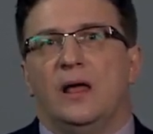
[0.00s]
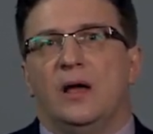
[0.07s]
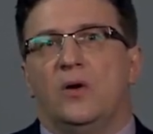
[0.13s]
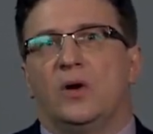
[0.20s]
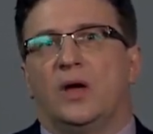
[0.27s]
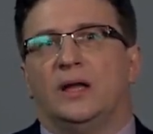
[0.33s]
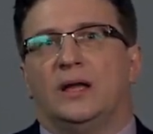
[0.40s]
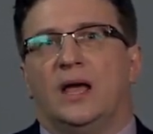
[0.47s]

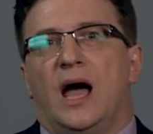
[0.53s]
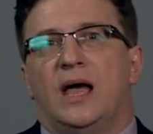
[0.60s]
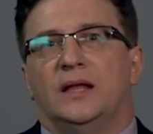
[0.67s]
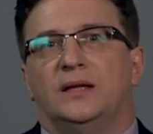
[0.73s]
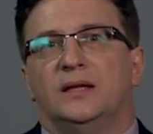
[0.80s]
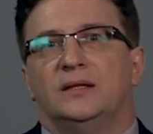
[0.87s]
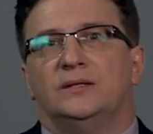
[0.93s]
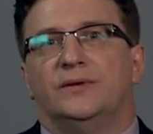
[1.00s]
who can
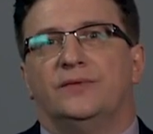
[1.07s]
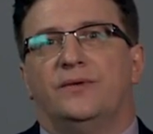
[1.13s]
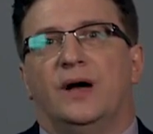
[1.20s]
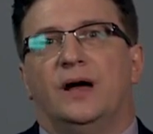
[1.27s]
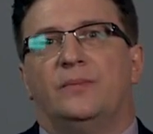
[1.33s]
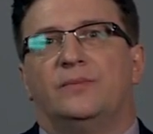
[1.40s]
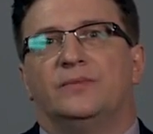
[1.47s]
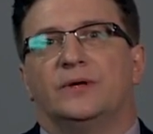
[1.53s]

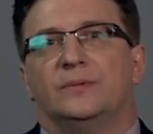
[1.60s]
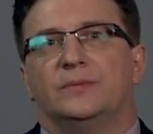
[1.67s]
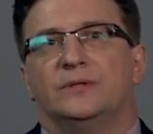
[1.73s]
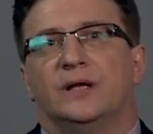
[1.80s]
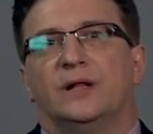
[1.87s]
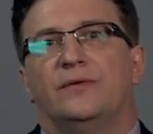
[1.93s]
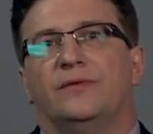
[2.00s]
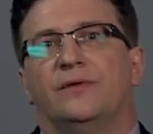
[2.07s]
identify
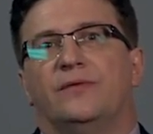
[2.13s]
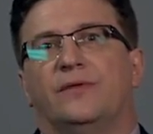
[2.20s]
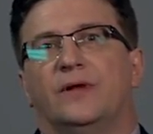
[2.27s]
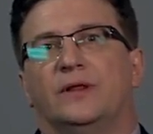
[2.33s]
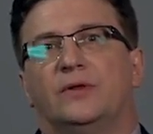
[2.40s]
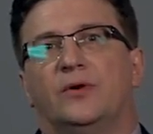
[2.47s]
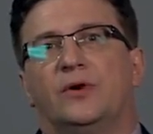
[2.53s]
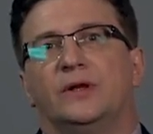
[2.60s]
himself with
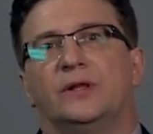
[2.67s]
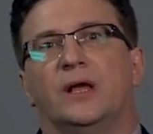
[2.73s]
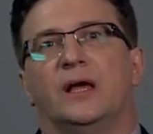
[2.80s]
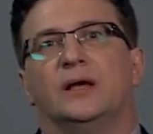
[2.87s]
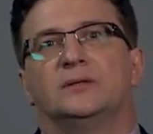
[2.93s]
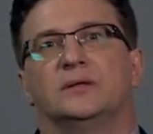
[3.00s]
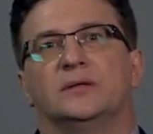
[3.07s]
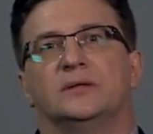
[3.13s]
Fandorin
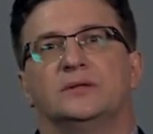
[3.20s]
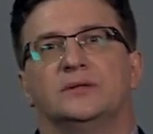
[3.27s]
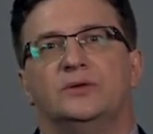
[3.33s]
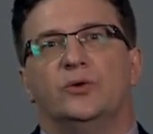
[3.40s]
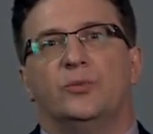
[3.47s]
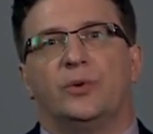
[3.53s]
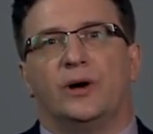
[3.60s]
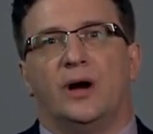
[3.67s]
as his
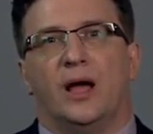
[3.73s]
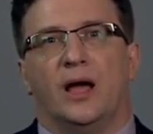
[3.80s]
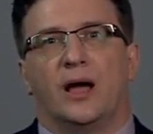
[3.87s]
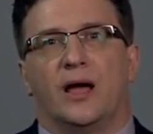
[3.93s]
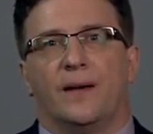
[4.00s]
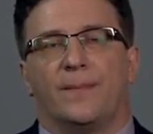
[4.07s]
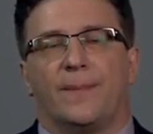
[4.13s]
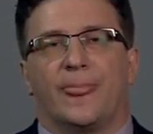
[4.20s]

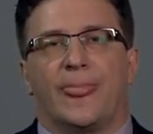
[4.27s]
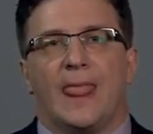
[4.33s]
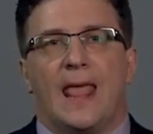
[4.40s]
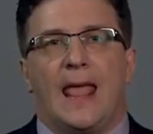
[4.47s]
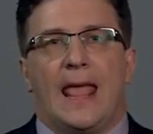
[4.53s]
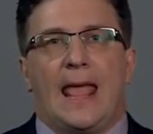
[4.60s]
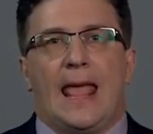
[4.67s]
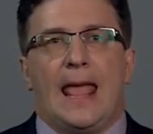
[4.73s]
superego.
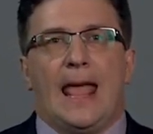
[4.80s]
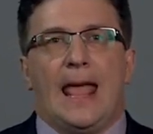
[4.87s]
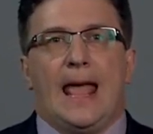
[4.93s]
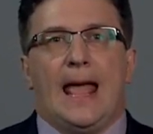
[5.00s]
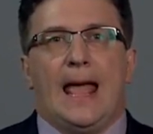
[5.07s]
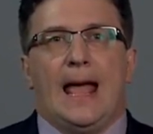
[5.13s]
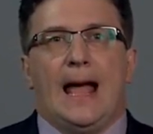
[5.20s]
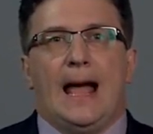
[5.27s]

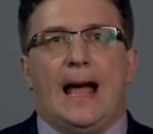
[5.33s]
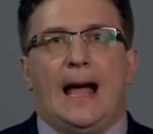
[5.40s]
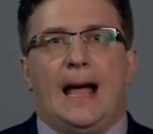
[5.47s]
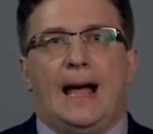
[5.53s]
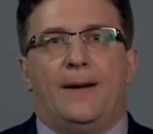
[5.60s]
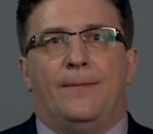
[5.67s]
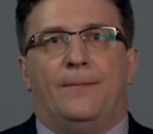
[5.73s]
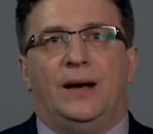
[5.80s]

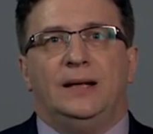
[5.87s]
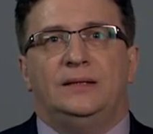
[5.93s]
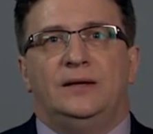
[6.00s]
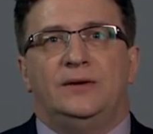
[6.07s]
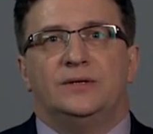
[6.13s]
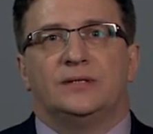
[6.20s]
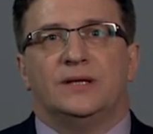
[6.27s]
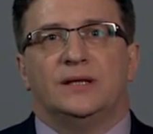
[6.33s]
But
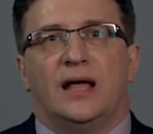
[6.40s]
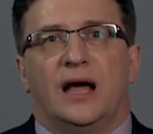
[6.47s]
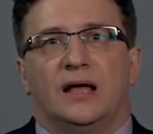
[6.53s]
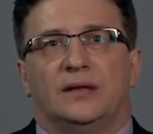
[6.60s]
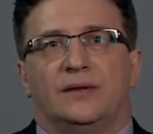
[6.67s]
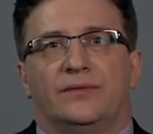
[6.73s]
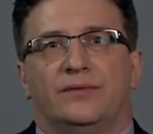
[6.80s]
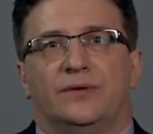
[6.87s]
there is
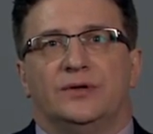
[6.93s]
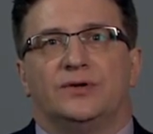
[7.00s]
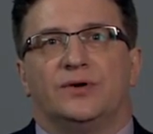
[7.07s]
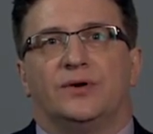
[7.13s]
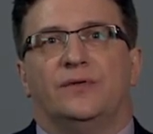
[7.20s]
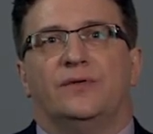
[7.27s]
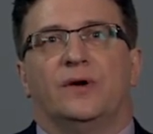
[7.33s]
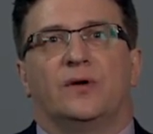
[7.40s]
another
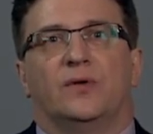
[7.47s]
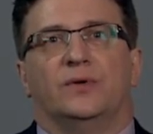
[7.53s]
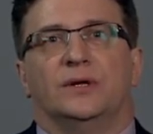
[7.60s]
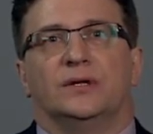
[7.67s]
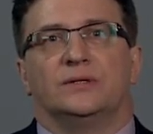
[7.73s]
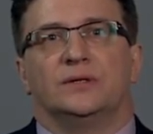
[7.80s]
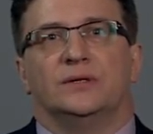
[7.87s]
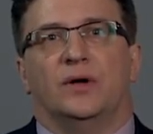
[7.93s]
feature of
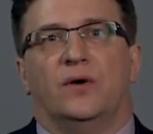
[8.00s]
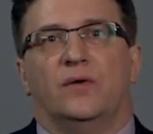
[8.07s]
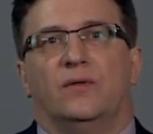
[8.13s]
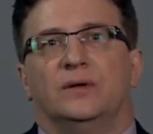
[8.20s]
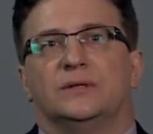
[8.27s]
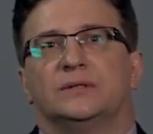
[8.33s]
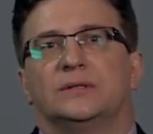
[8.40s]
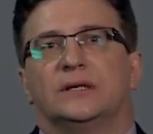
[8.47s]
Akunin's
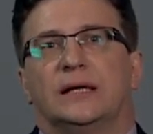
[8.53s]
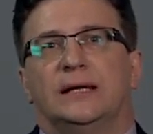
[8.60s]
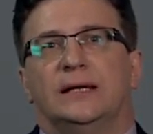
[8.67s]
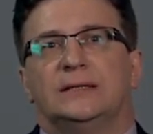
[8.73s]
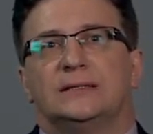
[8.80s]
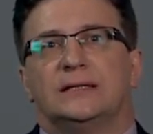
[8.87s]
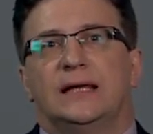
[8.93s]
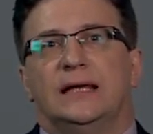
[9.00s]
novels:
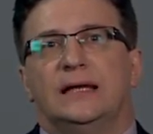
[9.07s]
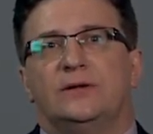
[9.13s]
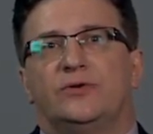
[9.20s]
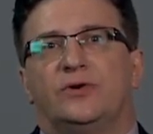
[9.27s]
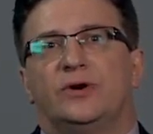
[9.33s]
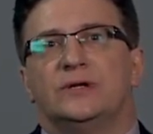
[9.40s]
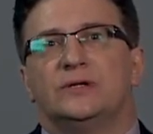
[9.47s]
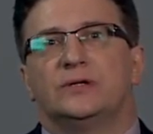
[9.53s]
his
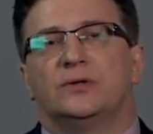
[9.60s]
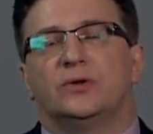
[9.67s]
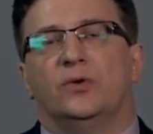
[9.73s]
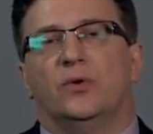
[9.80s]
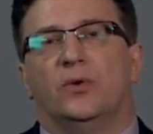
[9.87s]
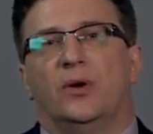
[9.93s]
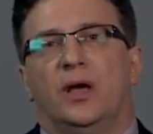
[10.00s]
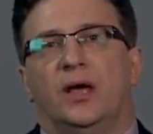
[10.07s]
interest
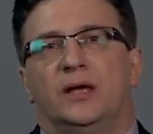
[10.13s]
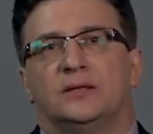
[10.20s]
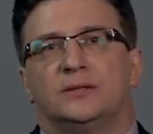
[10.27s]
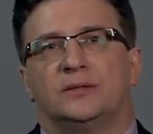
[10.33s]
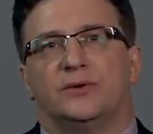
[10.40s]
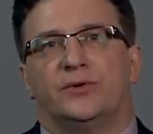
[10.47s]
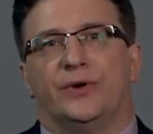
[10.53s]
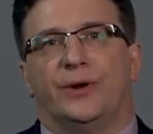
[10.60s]
to
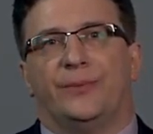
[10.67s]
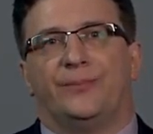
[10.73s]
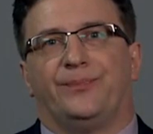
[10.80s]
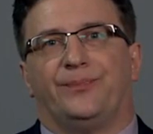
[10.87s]
history.